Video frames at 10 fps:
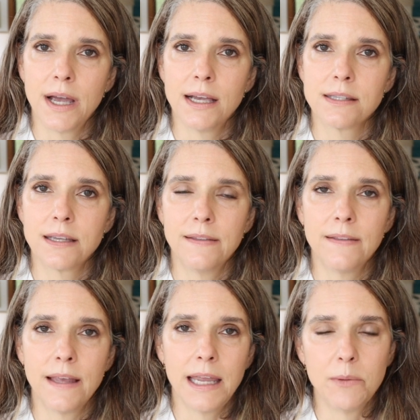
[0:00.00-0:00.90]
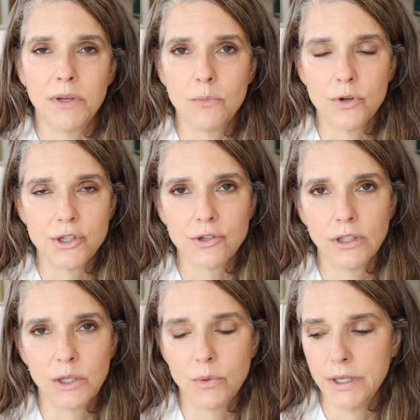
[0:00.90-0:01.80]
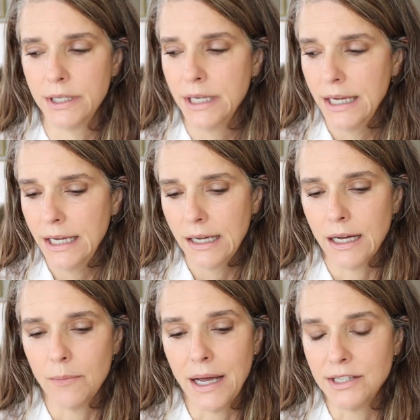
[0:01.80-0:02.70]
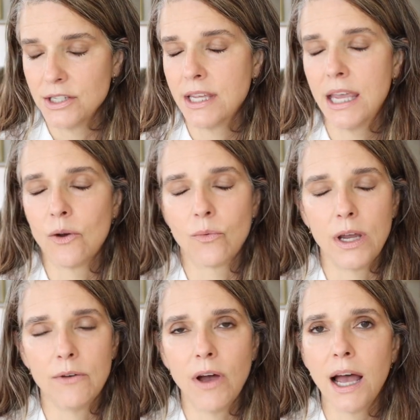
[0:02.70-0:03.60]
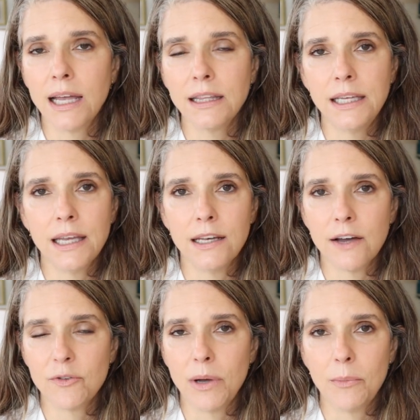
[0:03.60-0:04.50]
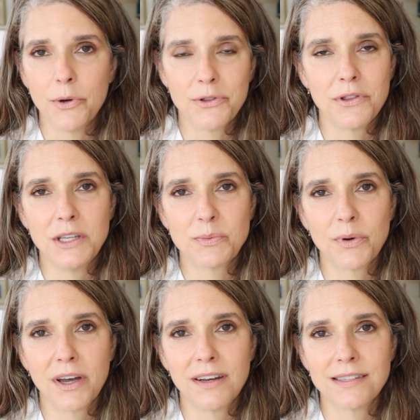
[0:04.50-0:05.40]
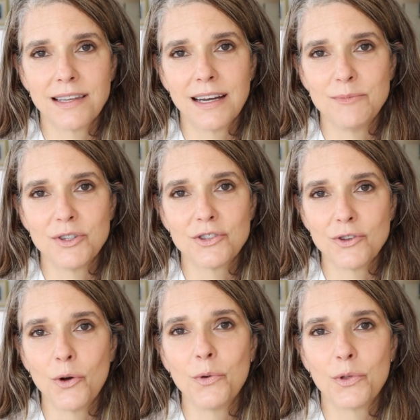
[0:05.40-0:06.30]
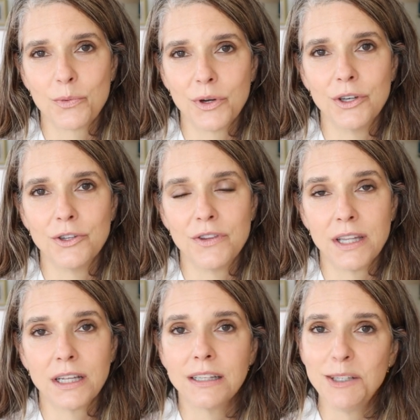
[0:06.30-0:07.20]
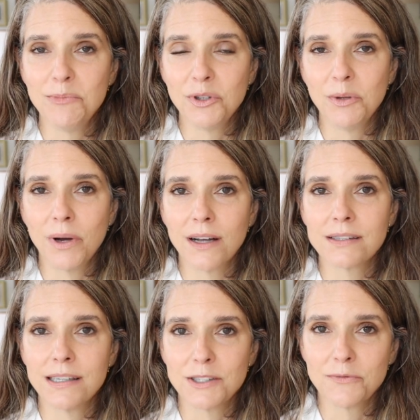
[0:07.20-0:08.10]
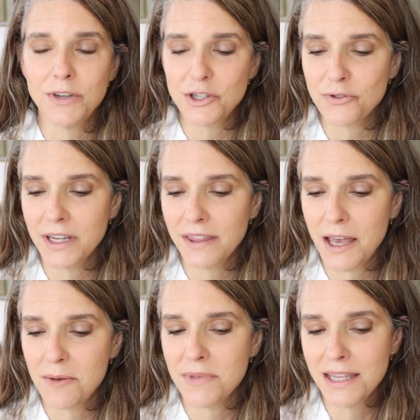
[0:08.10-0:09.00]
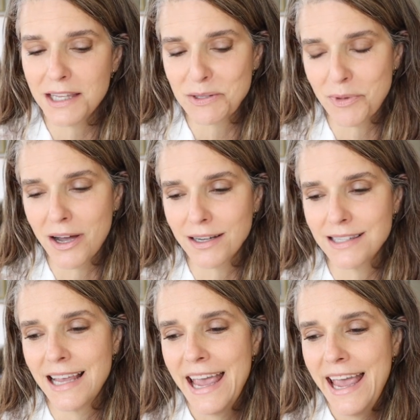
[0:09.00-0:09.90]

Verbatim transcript: Mask and then the Ambient Moisture Liquid. I just can't rave highly enough about both of these products, and I'm just so thrilled that the Clean Beauty Box is featuring them in this box.